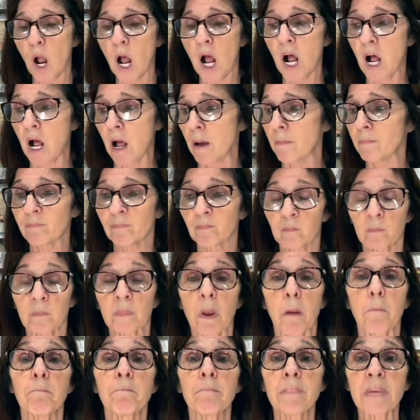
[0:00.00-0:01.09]
um,
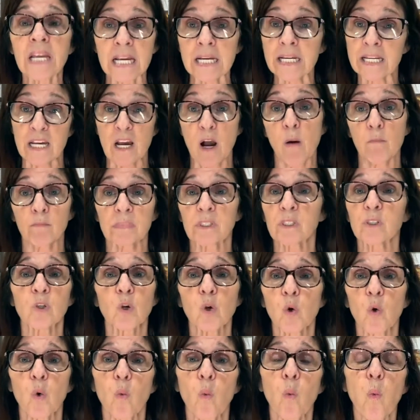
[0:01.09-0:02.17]
mediums.
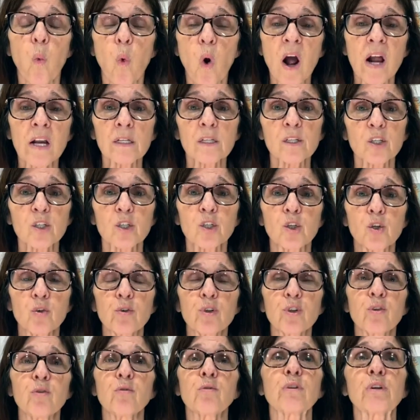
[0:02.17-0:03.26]
What do
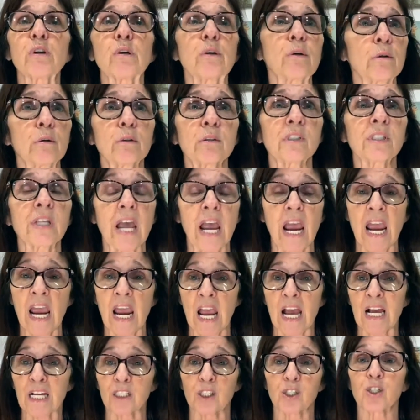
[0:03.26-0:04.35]
you use
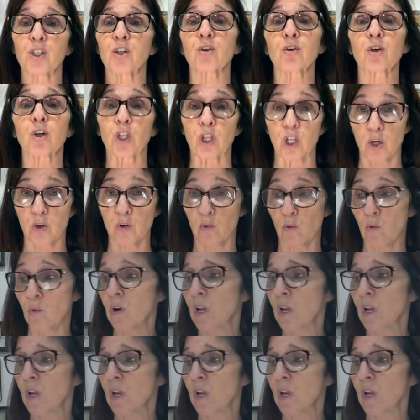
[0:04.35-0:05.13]
as your glue?